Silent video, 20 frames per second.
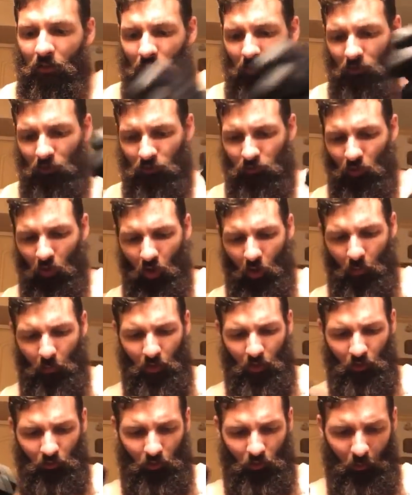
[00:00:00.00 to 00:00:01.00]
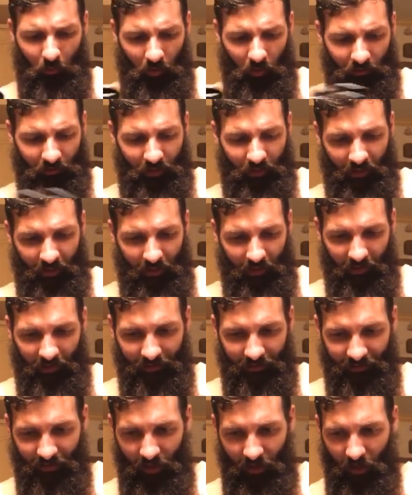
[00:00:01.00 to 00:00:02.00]
So I'm gonna dig into
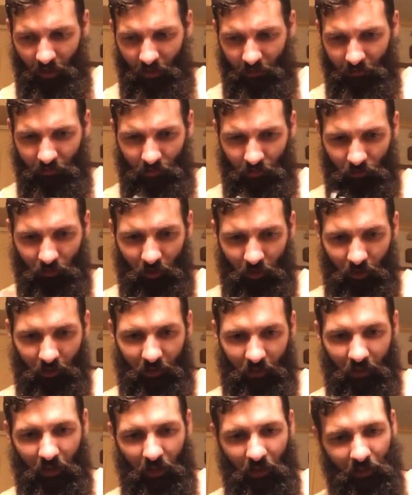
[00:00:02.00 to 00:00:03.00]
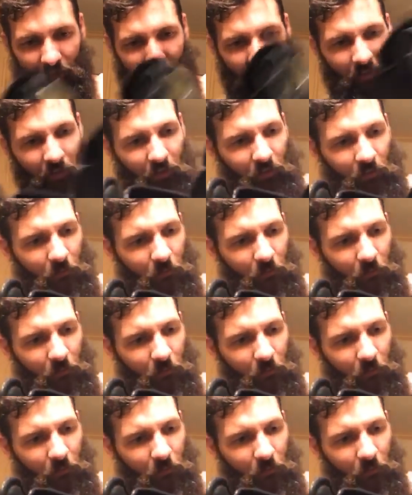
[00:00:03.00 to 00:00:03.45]
this stuff, just kind of get an idea